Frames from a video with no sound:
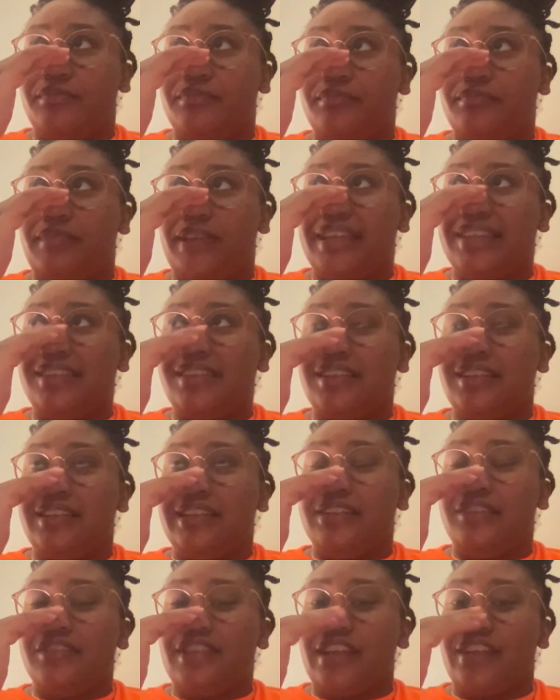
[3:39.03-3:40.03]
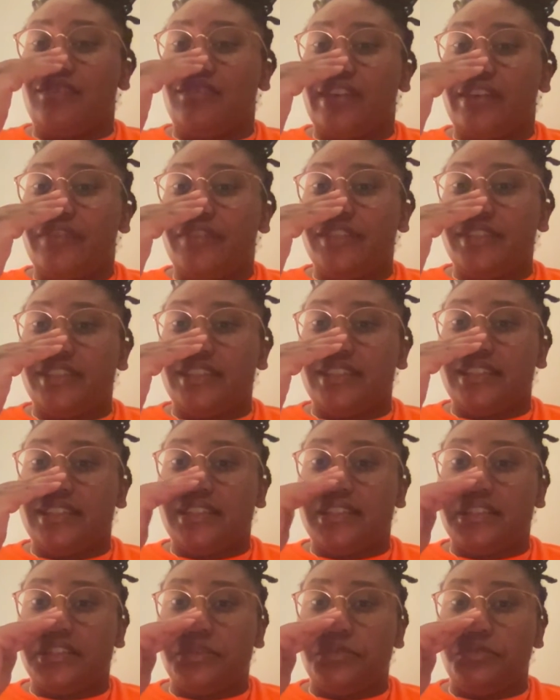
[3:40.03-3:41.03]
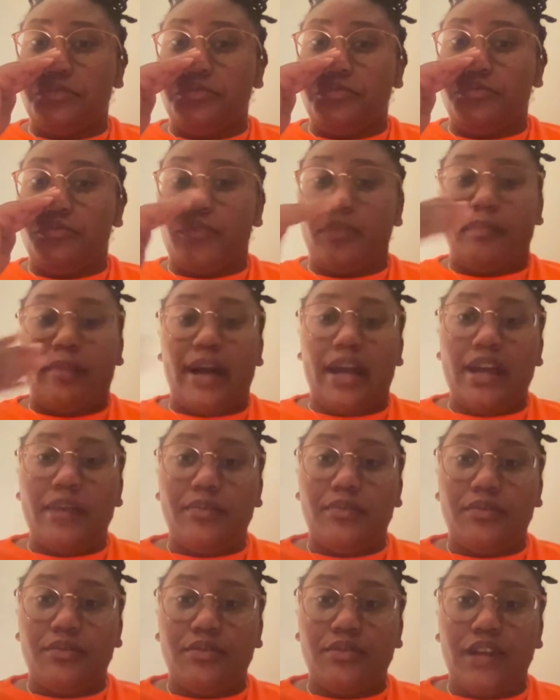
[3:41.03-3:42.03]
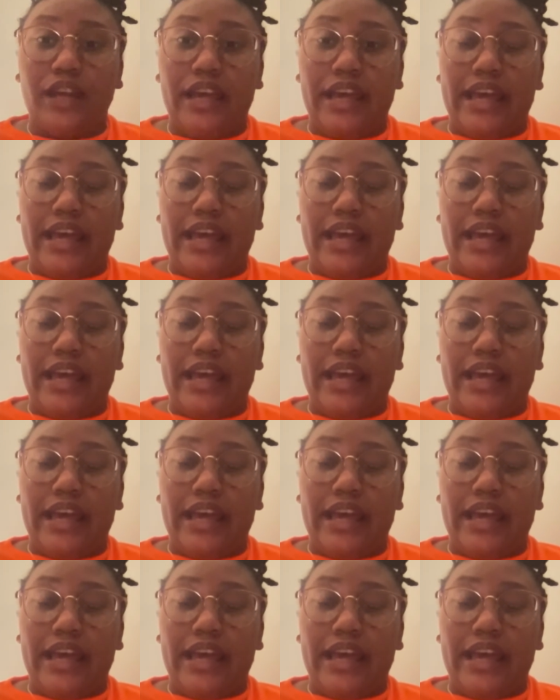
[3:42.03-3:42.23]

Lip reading: basically it was like references to the Bible.